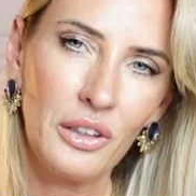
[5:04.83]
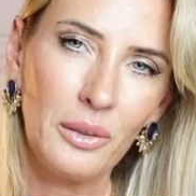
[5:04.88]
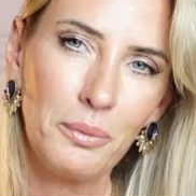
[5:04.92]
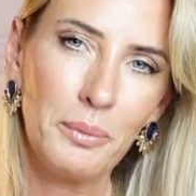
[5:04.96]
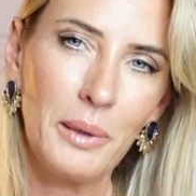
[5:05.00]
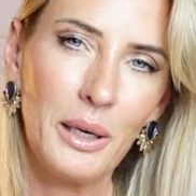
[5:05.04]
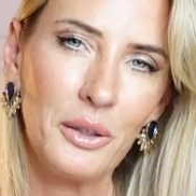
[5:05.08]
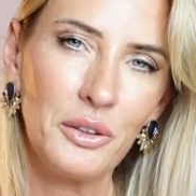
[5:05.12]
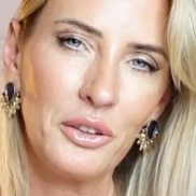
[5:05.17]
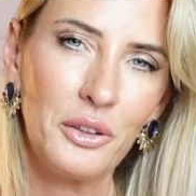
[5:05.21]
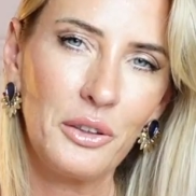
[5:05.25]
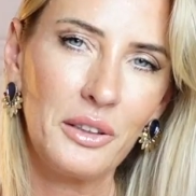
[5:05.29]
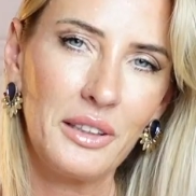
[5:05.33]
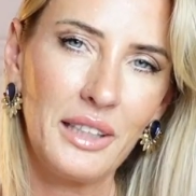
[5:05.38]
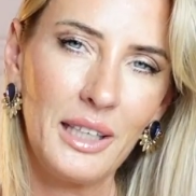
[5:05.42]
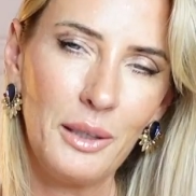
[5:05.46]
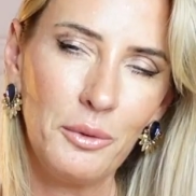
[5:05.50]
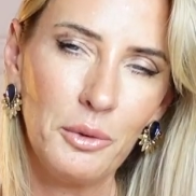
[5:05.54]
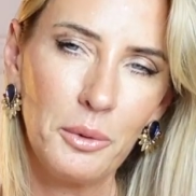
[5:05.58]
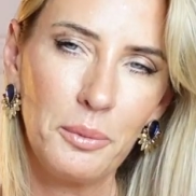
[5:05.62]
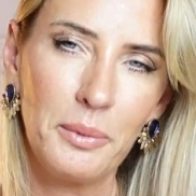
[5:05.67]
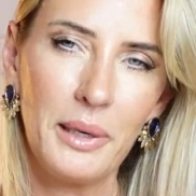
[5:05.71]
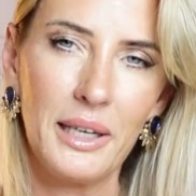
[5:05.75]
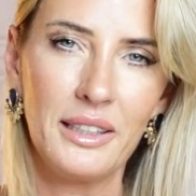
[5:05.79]
about the
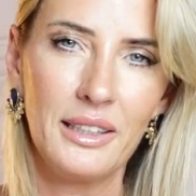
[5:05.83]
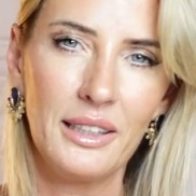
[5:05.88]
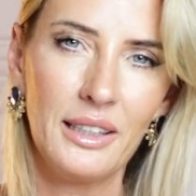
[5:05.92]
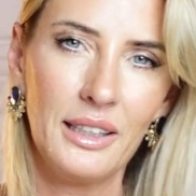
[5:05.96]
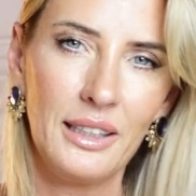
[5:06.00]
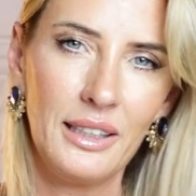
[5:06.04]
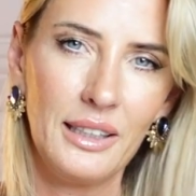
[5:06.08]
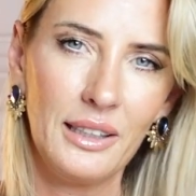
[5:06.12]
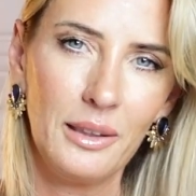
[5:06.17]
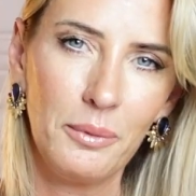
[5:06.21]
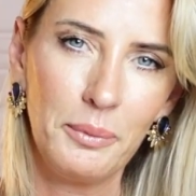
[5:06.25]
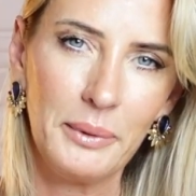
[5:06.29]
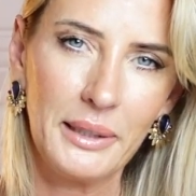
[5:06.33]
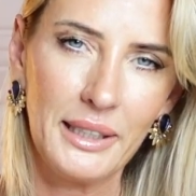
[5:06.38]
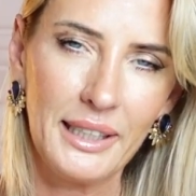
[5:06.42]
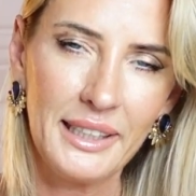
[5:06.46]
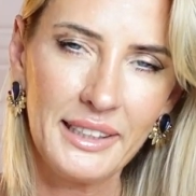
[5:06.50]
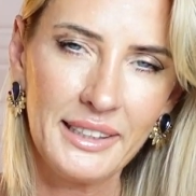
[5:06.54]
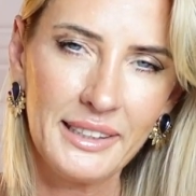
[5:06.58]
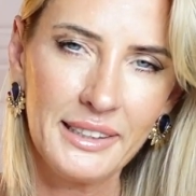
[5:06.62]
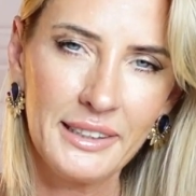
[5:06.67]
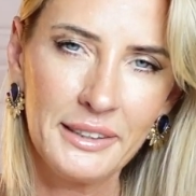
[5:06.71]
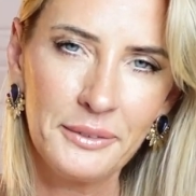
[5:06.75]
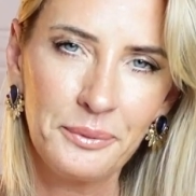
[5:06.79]
table plan a little bit
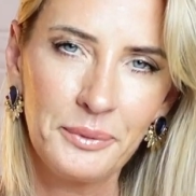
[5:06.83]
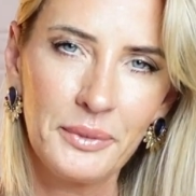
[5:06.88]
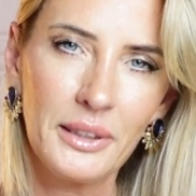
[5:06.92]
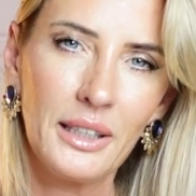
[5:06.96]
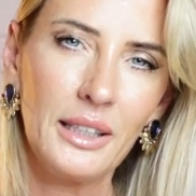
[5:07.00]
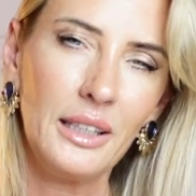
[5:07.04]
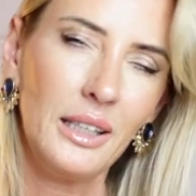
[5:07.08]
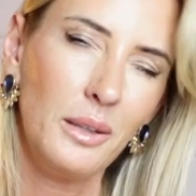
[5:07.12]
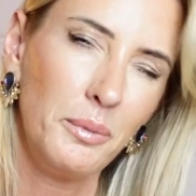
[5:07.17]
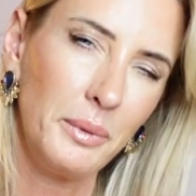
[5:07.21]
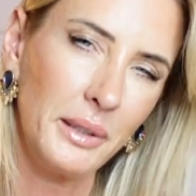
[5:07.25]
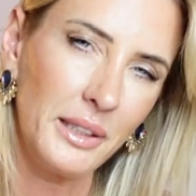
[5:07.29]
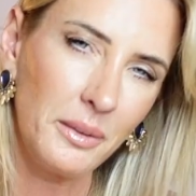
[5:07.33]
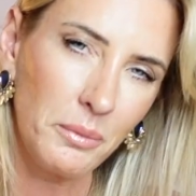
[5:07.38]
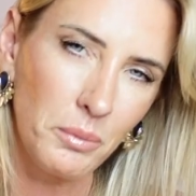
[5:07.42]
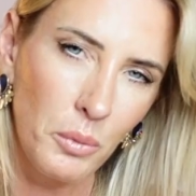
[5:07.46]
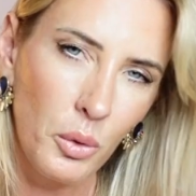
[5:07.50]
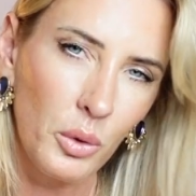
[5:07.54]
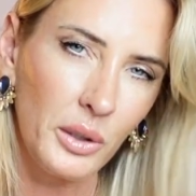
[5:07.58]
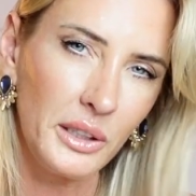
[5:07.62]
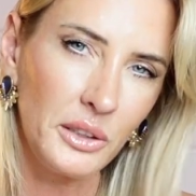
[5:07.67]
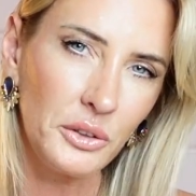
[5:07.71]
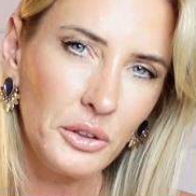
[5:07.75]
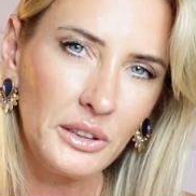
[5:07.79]
later, a little bit
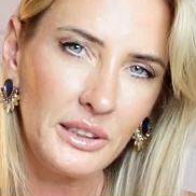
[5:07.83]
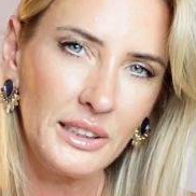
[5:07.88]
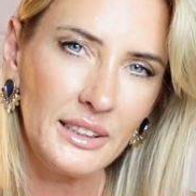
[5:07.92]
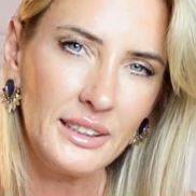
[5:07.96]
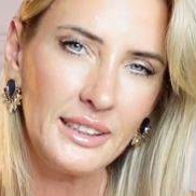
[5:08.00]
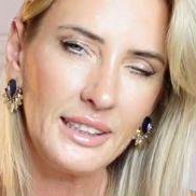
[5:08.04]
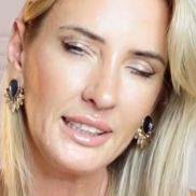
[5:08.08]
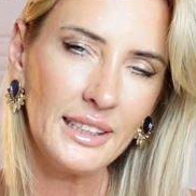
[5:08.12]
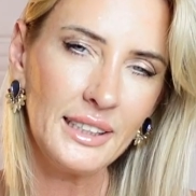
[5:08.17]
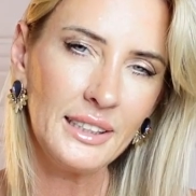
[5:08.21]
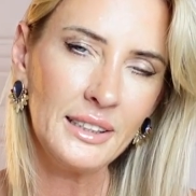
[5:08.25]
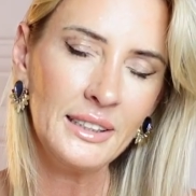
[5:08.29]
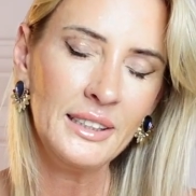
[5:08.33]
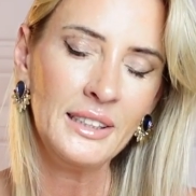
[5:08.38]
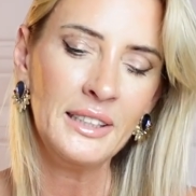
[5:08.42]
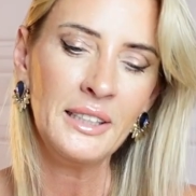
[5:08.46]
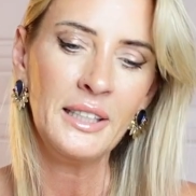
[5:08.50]
more into detail.